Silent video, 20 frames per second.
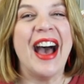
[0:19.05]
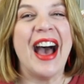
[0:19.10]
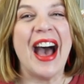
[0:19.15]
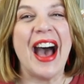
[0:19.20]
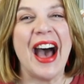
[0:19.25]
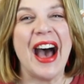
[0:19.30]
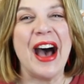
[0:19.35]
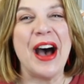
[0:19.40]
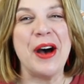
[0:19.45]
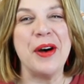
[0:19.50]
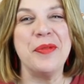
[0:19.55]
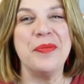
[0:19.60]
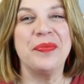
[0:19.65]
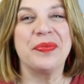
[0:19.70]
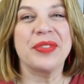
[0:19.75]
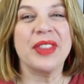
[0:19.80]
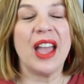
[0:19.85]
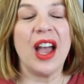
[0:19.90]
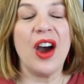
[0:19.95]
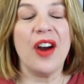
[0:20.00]

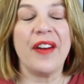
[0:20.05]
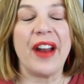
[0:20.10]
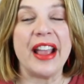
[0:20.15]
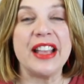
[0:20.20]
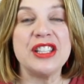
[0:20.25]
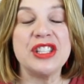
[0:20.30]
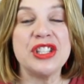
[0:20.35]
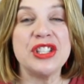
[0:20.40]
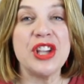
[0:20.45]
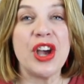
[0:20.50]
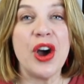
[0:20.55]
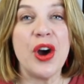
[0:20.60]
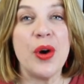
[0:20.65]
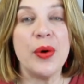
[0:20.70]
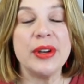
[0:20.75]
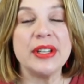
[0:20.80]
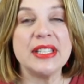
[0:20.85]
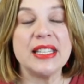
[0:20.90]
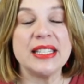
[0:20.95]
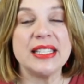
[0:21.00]
Um, all right,
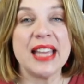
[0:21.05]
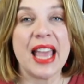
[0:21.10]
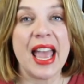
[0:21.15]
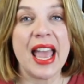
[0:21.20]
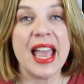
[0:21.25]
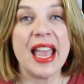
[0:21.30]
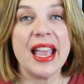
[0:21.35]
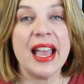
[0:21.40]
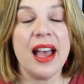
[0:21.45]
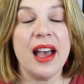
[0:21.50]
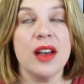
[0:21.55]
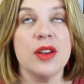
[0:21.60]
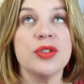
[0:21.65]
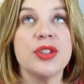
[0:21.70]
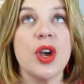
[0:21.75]
so today,